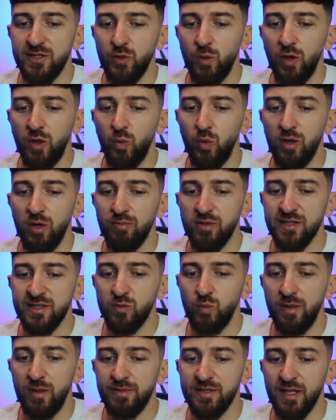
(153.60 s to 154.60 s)
to our
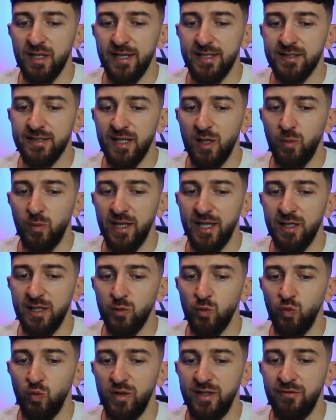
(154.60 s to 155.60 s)
WordPress website and we hit
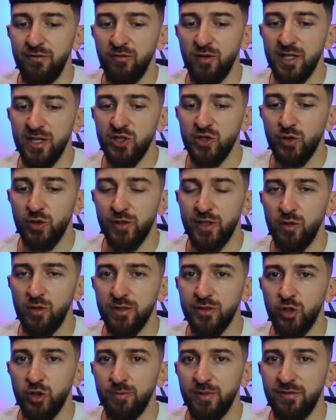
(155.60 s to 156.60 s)
refresh on our
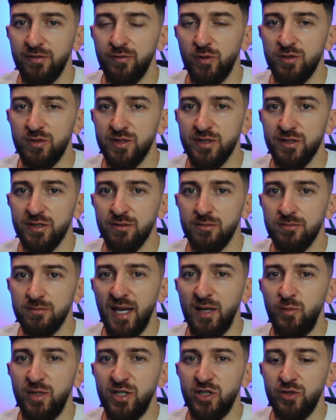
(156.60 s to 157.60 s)
Adobe Fonts,
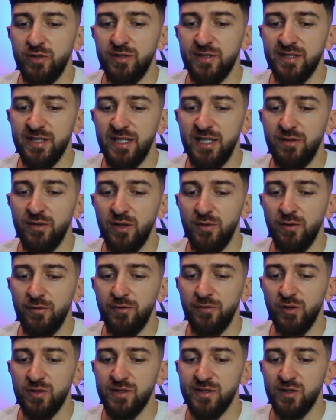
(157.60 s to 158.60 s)
and we should see that the
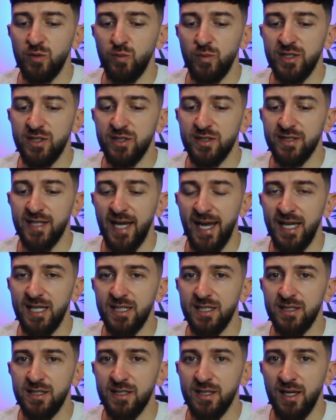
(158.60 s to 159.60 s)
fonts that we just
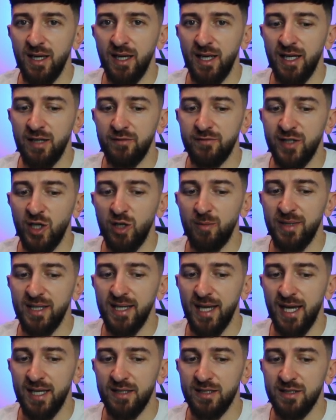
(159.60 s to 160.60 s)
added have now
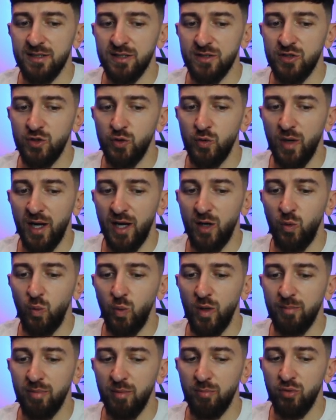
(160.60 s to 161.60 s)
been added to our
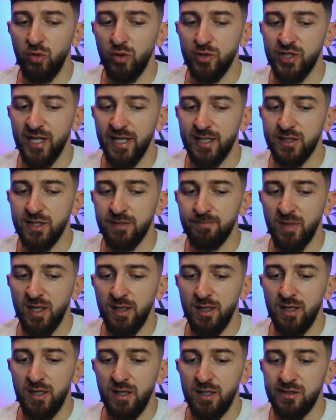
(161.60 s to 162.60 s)
web project.
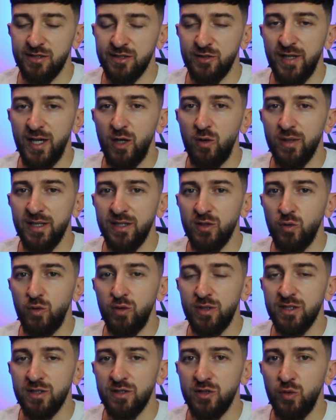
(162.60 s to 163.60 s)
So now in
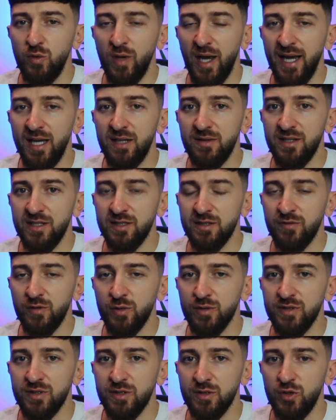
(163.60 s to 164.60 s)
order to add these
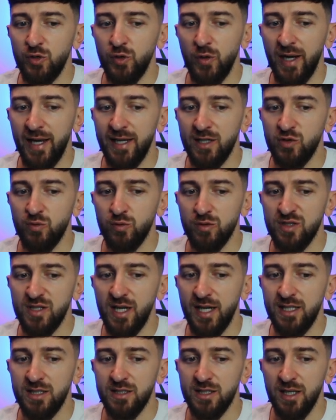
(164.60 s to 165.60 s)
fonts to your actual
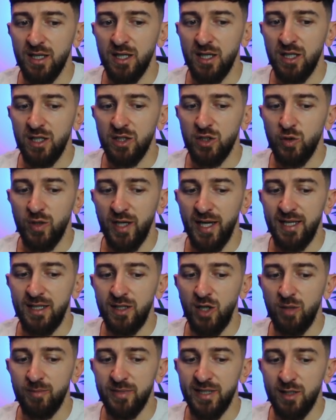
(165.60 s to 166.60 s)
site, you can
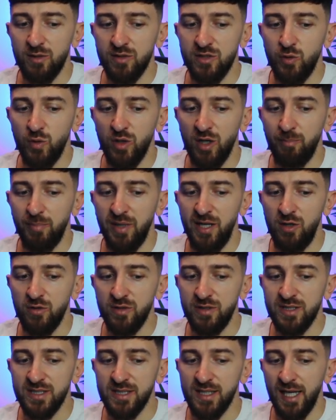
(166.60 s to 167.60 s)
come down to
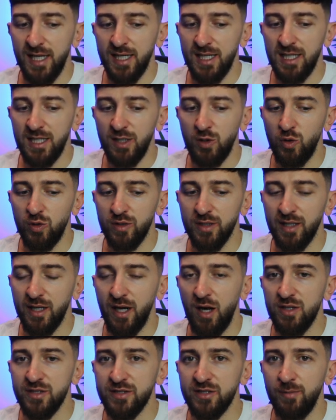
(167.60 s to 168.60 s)
Appearance and click on
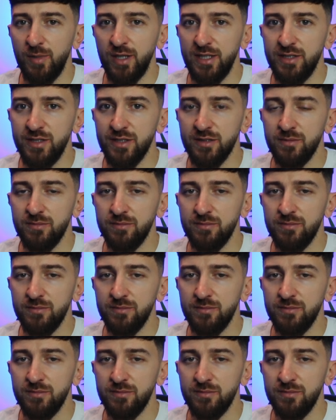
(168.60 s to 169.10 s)
Customize.